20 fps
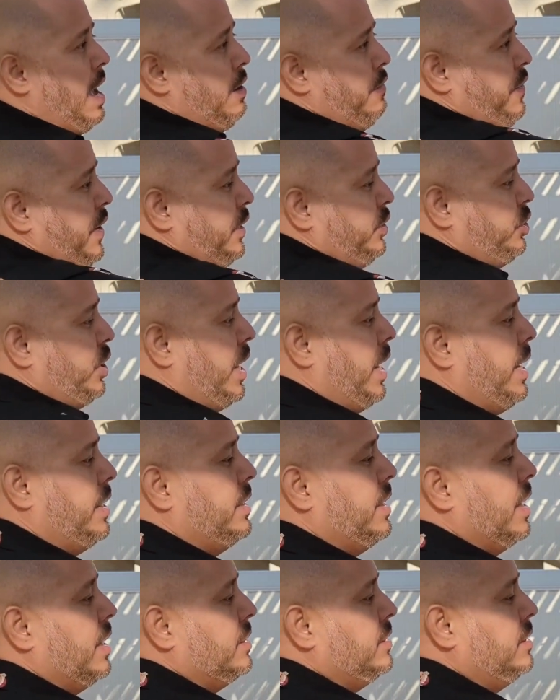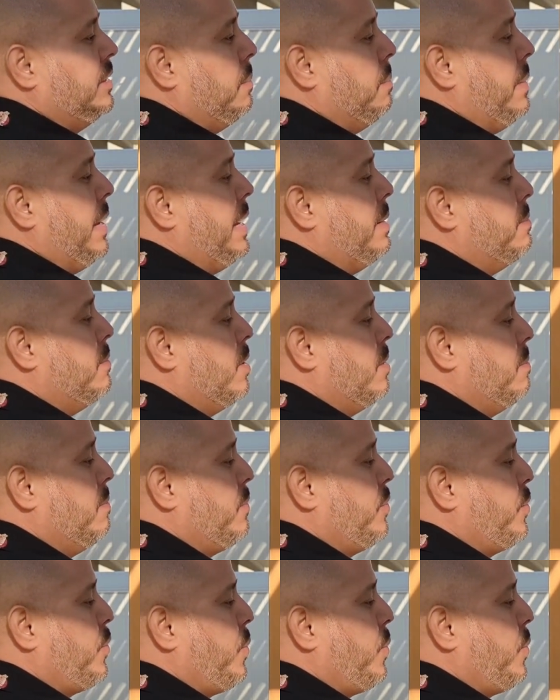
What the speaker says: FHA does the minimum